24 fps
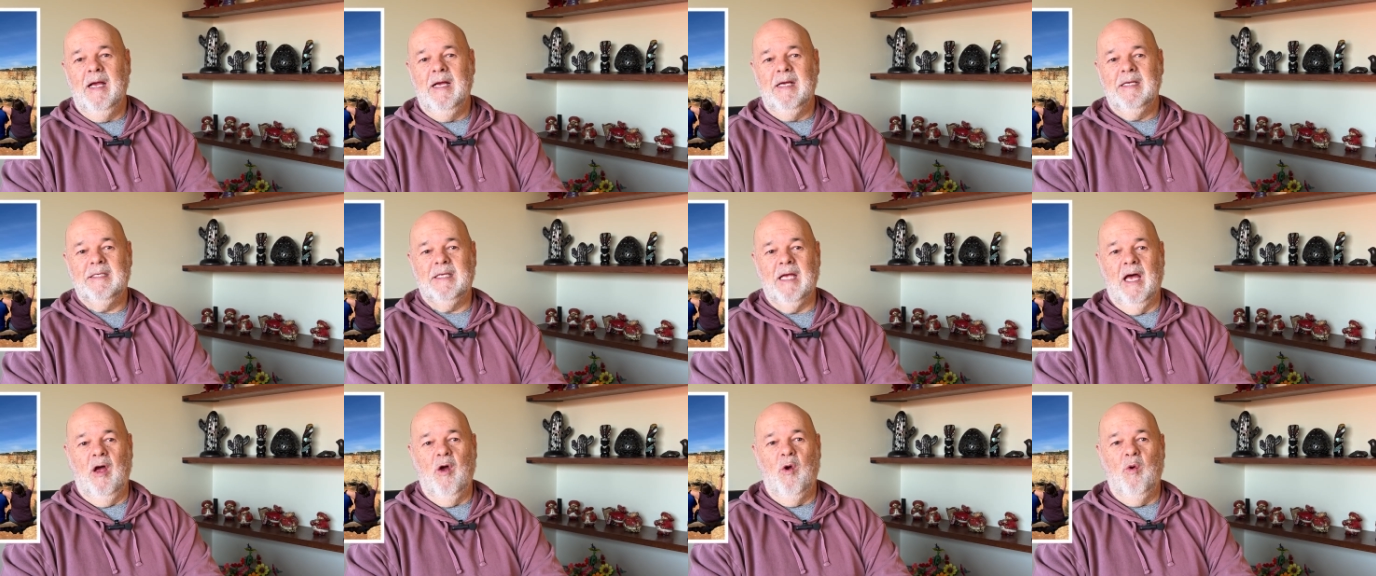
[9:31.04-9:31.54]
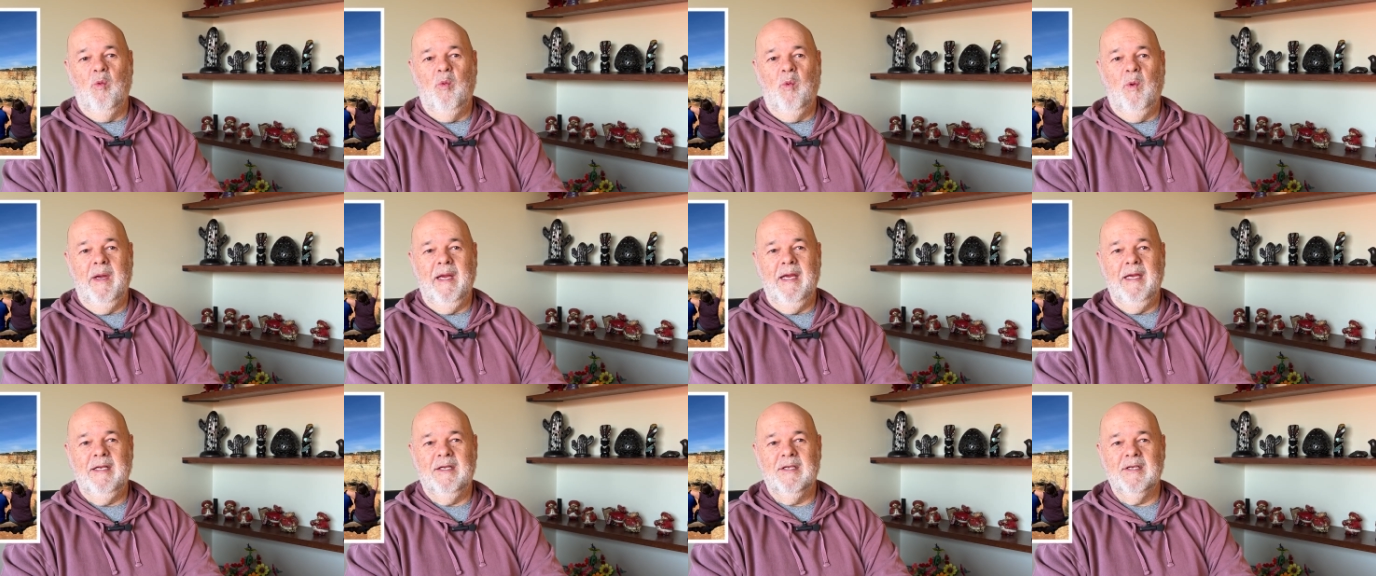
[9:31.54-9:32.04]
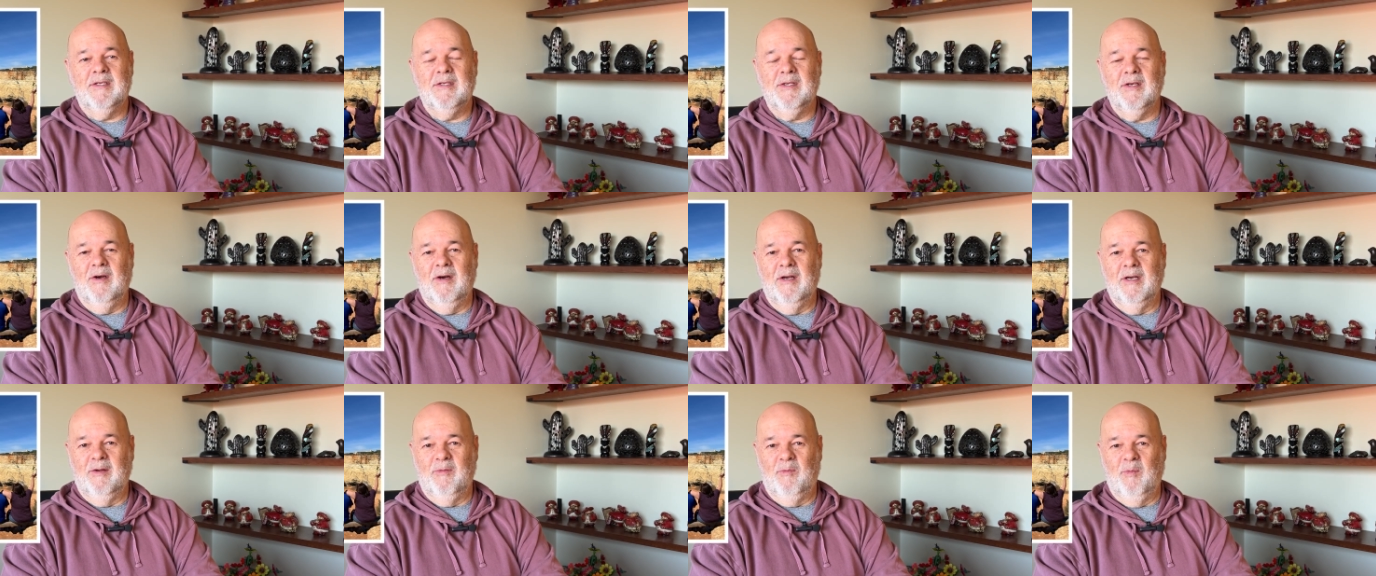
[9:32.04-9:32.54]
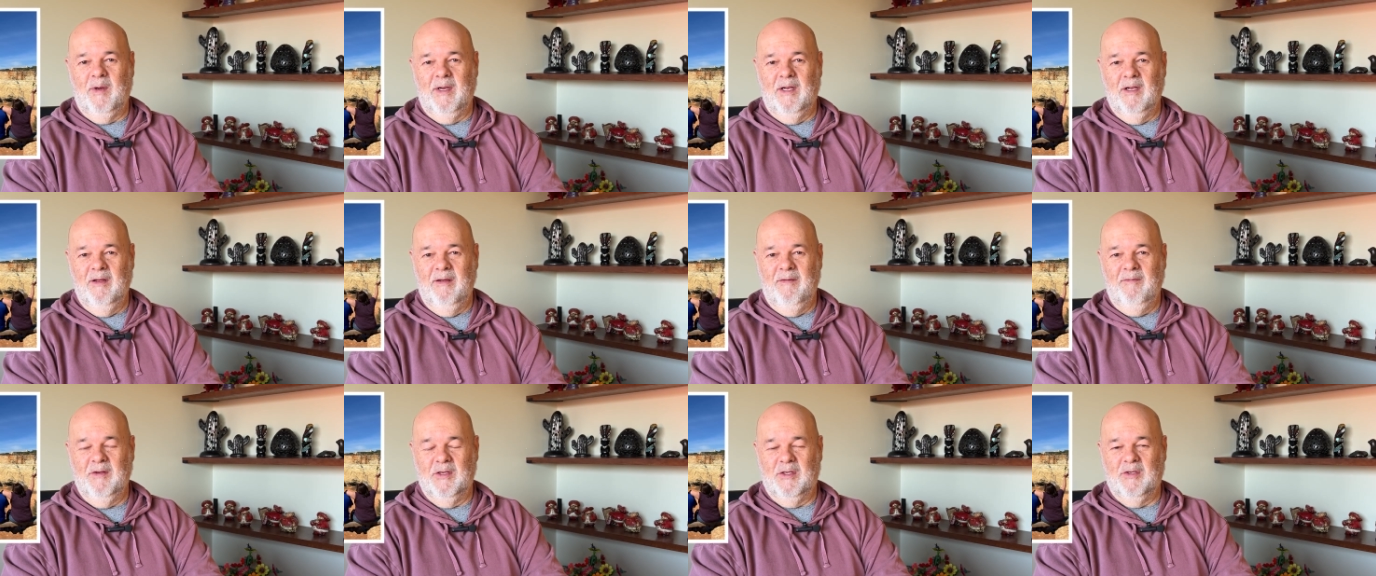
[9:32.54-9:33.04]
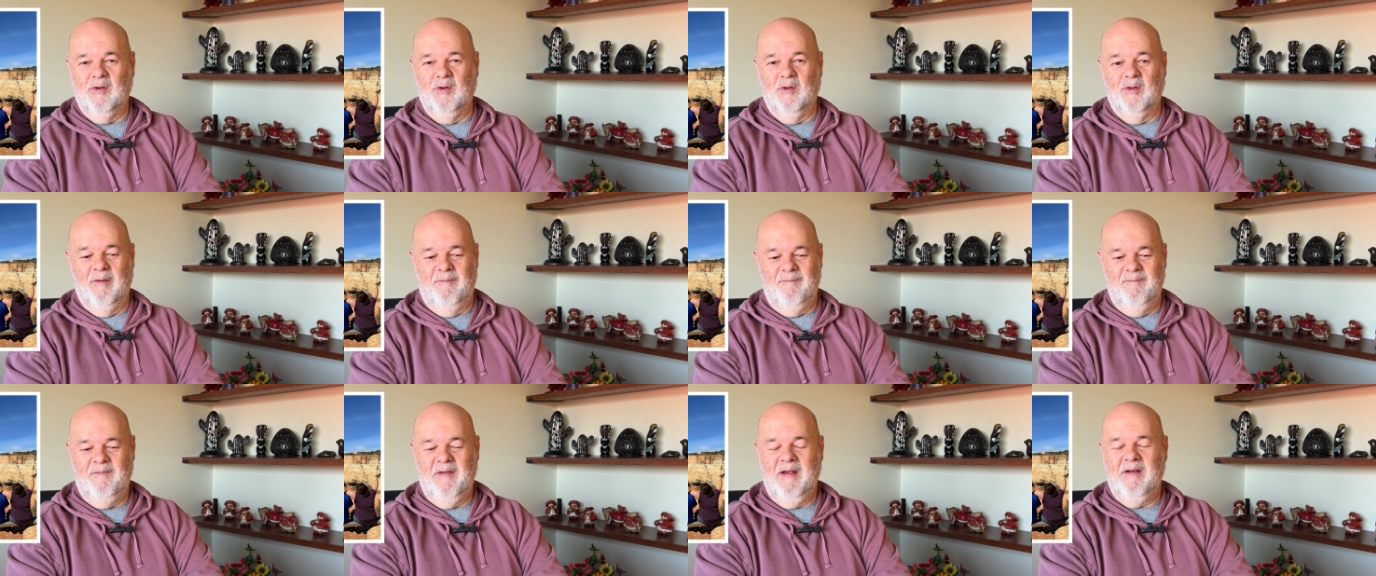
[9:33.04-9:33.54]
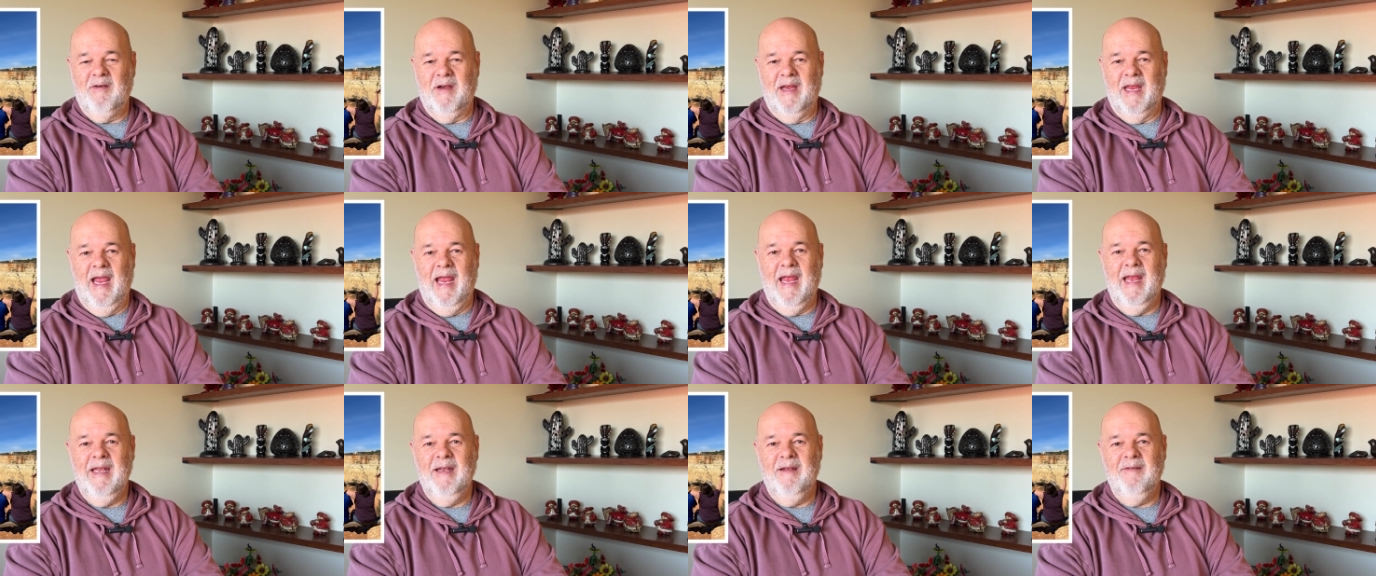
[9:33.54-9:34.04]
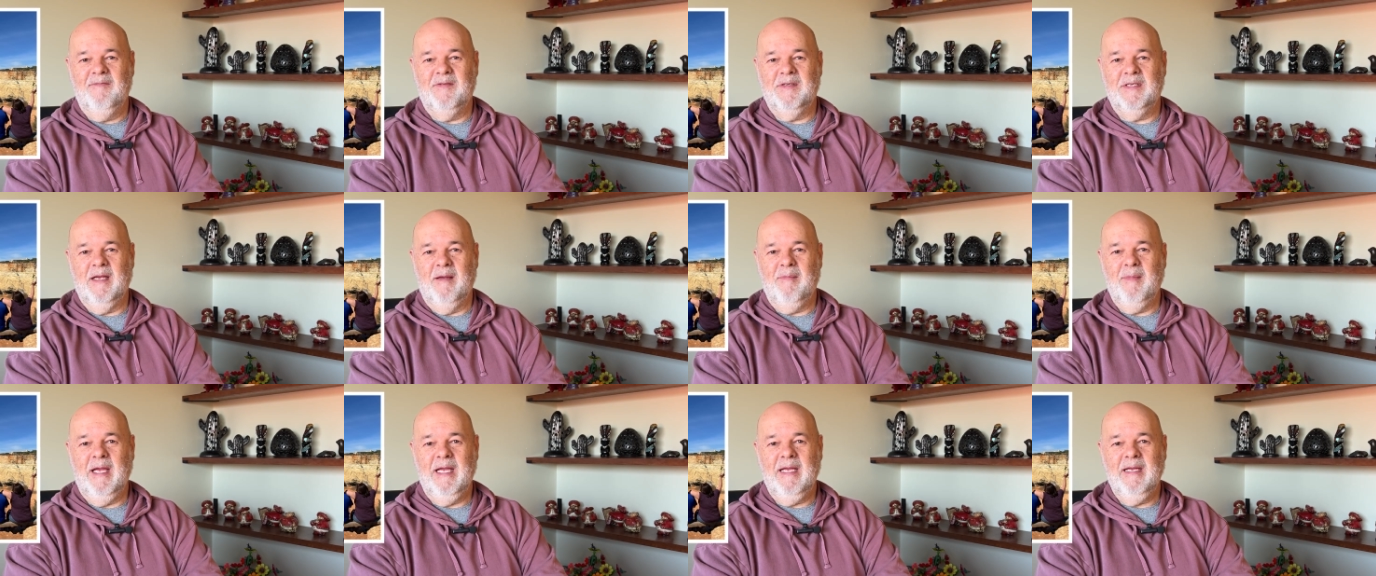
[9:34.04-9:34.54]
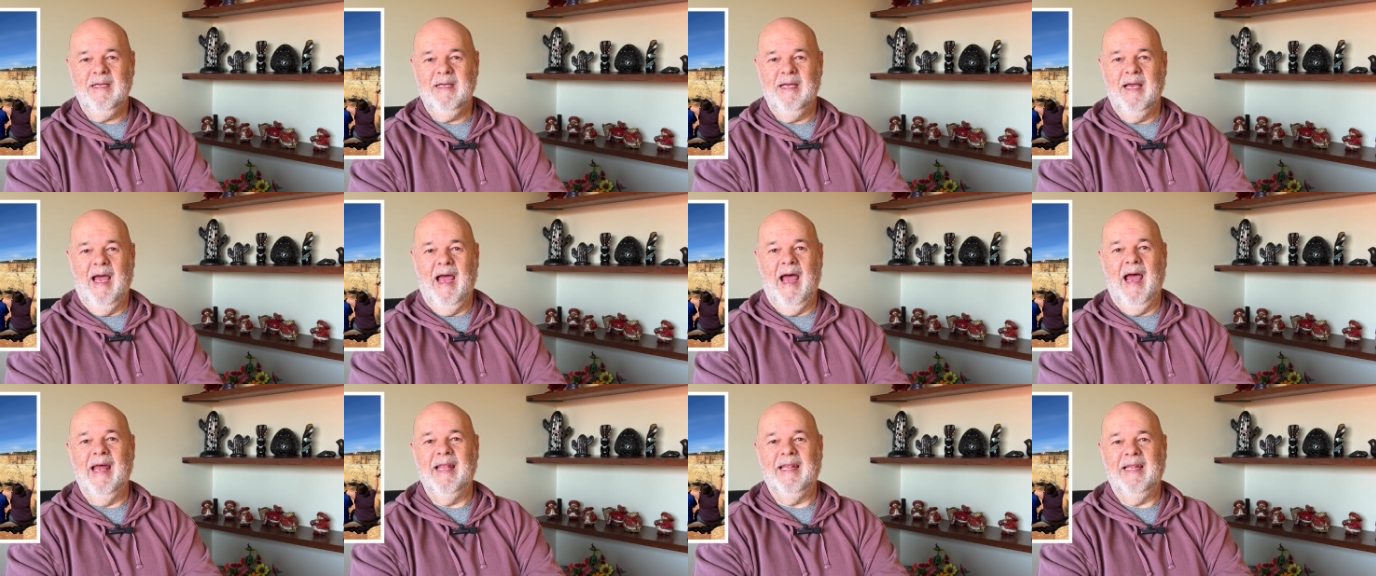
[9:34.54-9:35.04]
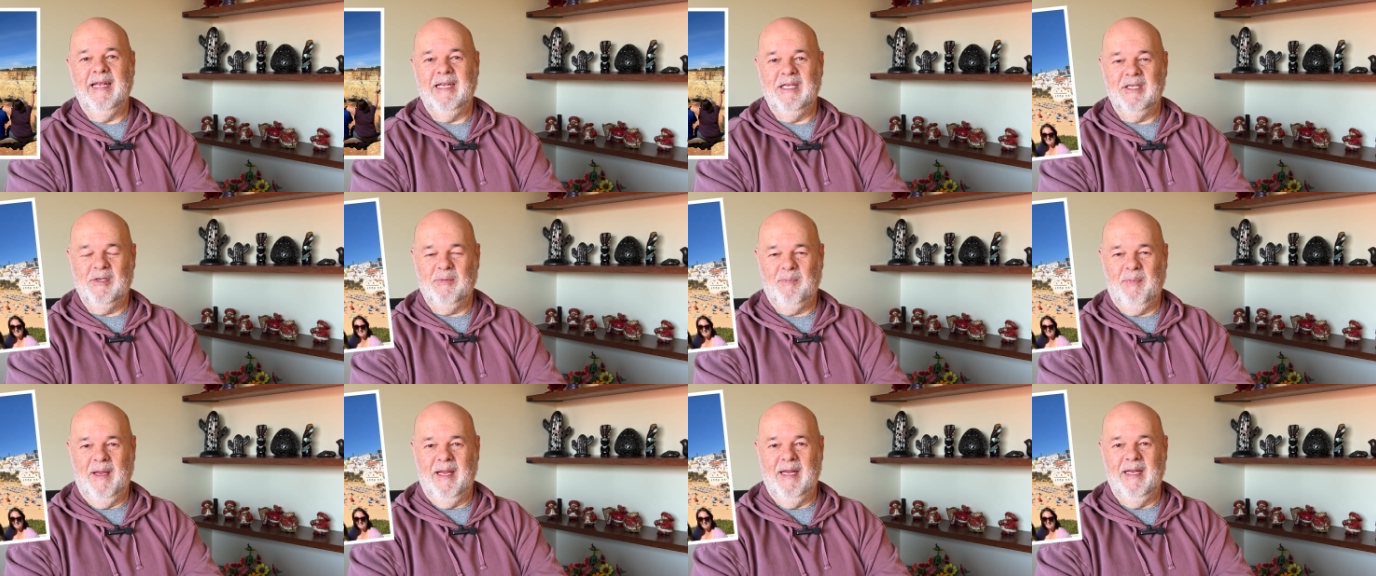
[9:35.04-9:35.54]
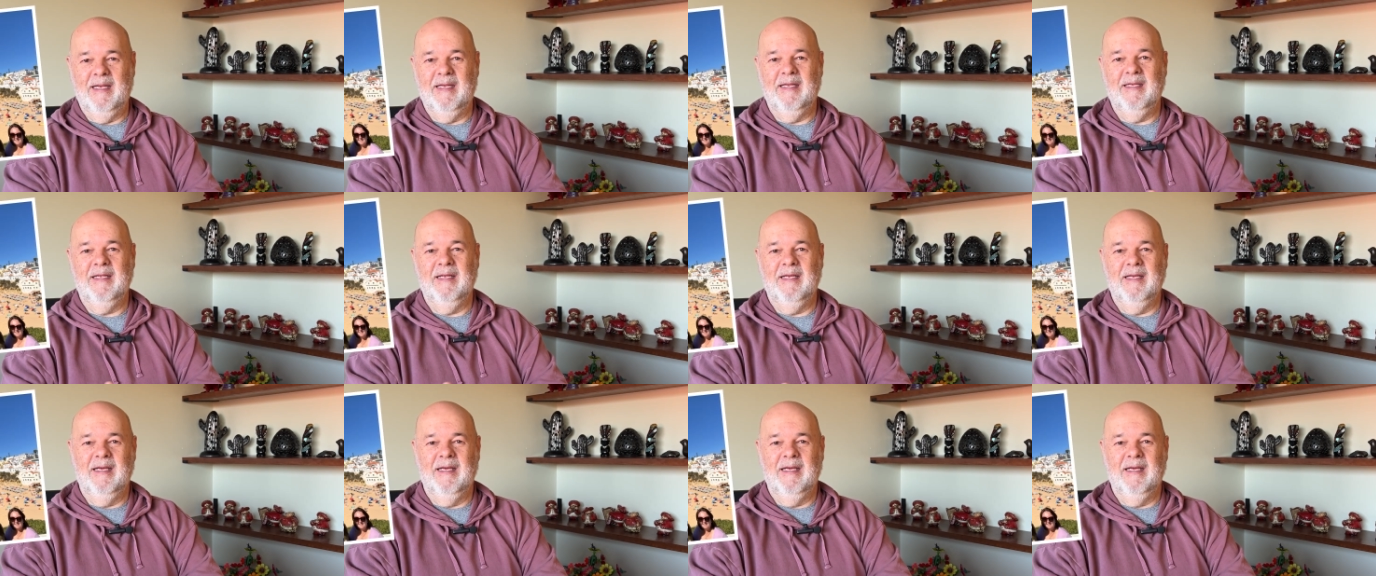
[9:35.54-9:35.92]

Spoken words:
So we decided we'd leave it till the very end of summer and then spend